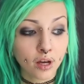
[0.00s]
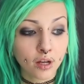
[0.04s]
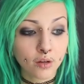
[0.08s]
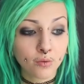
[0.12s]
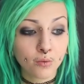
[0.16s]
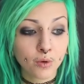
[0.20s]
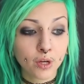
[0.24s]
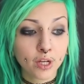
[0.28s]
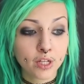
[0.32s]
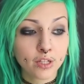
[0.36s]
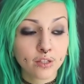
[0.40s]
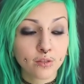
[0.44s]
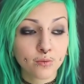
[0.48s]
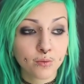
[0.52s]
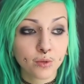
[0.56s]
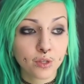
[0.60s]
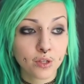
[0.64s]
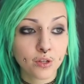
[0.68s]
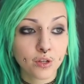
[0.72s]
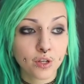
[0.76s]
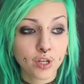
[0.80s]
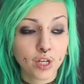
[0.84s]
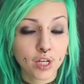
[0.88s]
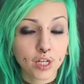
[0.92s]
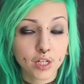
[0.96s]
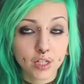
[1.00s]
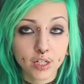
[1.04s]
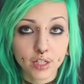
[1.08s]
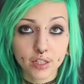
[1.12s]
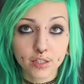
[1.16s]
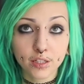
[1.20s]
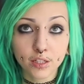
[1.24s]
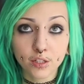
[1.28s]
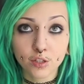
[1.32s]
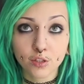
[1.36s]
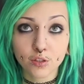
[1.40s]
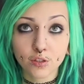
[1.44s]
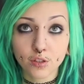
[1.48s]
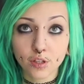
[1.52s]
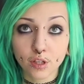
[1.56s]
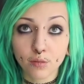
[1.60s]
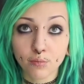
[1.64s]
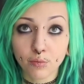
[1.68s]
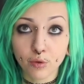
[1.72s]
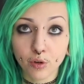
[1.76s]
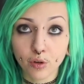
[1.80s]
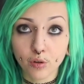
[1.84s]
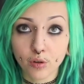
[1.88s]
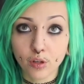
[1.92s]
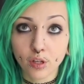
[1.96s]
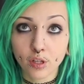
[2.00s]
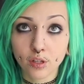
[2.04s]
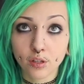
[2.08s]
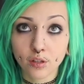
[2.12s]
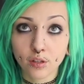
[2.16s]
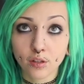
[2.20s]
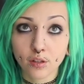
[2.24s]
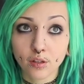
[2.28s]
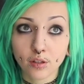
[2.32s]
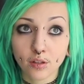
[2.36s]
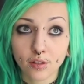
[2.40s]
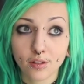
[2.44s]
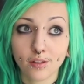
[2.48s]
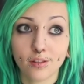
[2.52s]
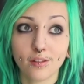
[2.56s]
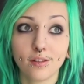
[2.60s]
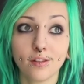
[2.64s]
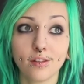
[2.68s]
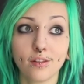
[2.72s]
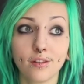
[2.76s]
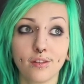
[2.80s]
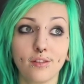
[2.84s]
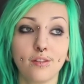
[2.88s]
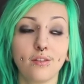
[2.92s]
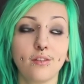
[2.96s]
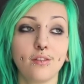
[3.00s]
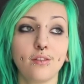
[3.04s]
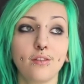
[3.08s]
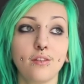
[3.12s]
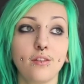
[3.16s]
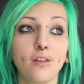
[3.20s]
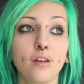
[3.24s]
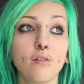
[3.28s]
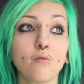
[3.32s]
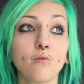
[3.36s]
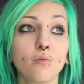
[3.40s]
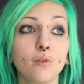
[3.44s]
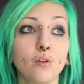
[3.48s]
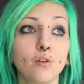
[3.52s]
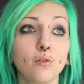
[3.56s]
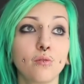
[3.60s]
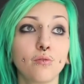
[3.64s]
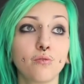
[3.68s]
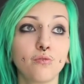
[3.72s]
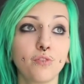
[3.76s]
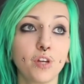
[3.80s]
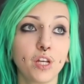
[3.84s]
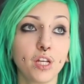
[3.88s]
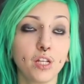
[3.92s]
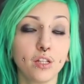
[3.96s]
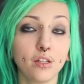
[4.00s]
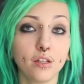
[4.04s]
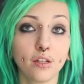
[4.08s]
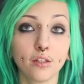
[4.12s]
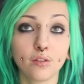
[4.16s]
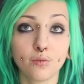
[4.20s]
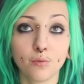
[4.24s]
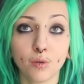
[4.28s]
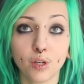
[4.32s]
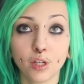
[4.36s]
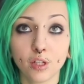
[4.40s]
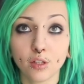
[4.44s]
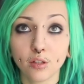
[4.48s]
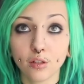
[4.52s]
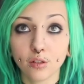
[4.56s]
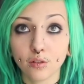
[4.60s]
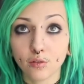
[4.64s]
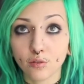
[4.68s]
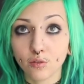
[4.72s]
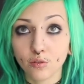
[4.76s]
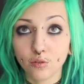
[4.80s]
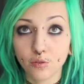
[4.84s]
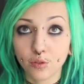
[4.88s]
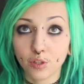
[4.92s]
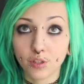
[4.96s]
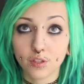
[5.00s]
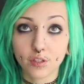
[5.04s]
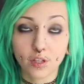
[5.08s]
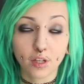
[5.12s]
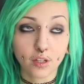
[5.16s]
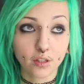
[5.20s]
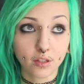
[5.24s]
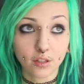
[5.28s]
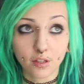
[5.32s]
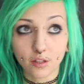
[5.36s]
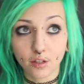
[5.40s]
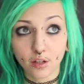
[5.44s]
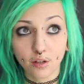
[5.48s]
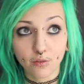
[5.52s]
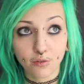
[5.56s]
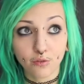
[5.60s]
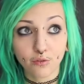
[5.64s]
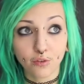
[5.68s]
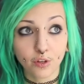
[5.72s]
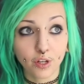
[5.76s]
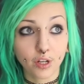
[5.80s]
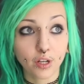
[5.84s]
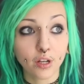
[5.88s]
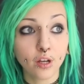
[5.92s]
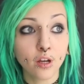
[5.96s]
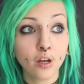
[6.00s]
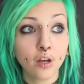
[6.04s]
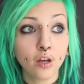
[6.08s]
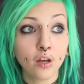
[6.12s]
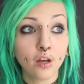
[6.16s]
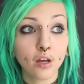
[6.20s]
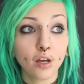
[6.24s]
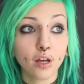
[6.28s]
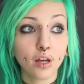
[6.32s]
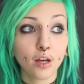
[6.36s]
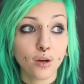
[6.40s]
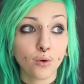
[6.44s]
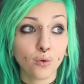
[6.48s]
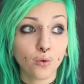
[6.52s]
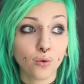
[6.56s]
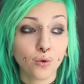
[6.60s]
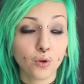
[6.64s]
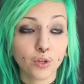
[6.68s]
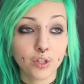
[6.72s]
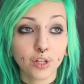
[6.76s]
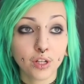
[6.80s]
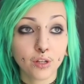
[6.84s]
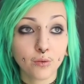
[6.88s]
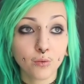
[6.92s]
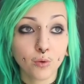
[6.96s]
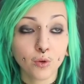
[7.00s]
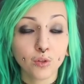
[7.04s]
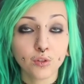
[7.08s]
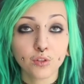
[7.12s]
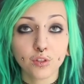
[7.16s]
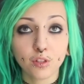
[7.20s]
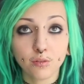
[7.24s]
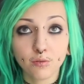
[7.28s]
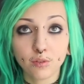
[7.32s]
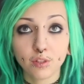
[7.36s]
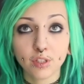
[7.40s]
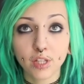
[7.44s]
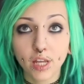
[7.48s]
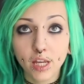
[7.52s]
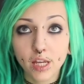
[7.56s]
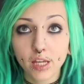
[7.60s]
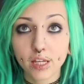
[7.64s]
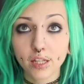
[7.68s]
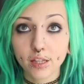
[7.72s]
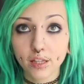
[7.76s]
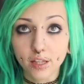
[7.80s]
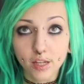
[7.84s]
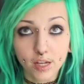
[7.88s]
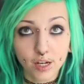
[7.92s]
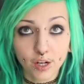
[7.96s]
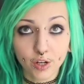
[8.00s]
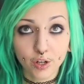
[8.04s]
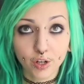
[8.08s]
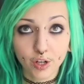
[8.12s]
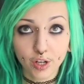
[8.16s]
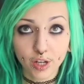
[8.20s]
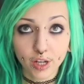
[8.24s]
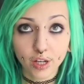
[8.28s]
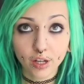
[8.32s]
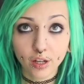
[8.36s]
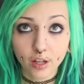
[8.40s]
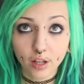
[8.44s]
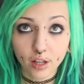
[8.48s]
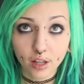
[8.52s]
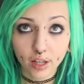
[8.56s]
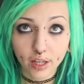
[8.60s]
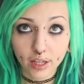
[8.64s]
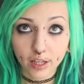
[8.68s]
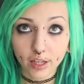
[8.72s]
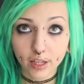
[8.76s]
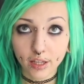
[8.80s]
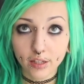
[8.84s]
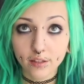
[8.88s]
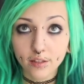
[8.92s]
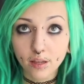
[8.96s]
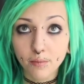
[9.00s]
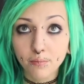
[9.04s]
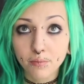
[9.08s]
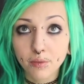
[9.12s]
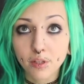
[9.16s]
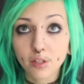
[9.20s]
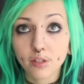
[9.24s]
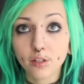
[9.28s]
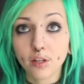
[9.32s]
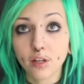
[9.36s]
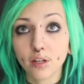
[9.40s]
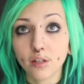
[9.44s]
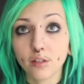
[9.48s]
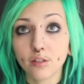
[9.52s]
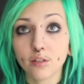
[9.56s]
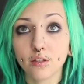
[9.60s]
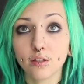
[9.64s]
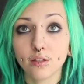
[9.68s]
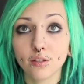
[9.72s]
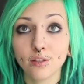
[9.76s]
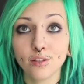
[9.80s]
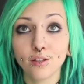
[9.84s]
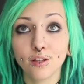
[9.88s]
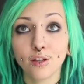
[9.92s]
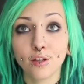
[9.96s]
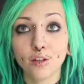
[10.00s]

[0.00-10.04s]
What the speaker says: Otherwise, when your hair extensions get broken, they will fade as well during sun and everything, or they won't even take the hair dye, or like accept it, and